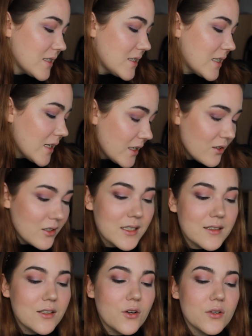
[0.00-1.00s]
it's
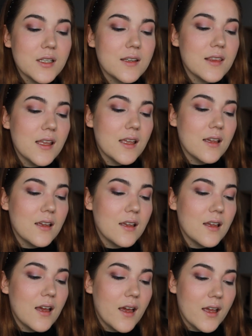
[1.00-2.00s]
literally the only thing
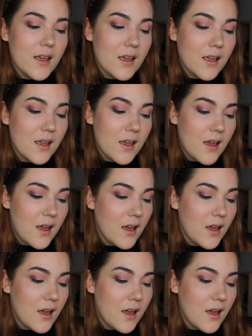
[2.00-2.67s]
I